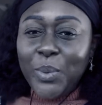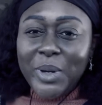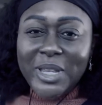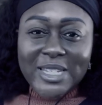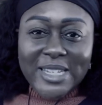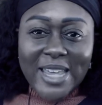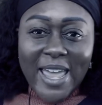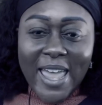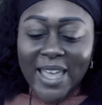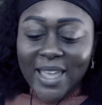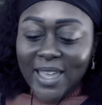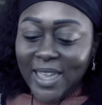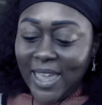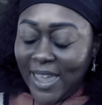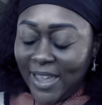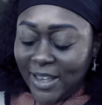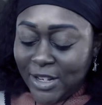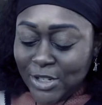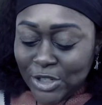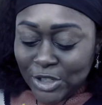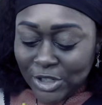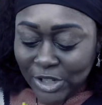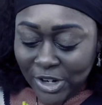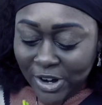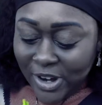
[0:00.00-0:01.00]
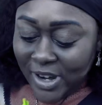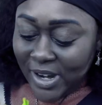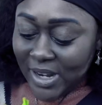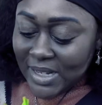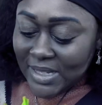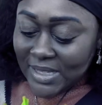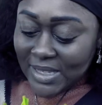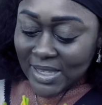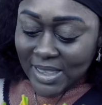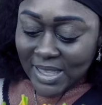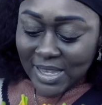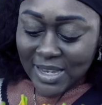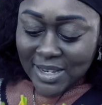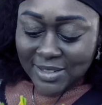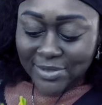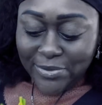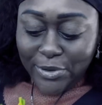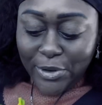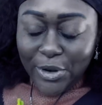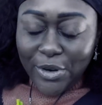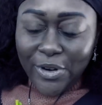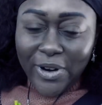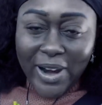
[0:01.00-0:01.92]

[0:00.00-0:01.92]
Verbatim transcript: we take insurance and things for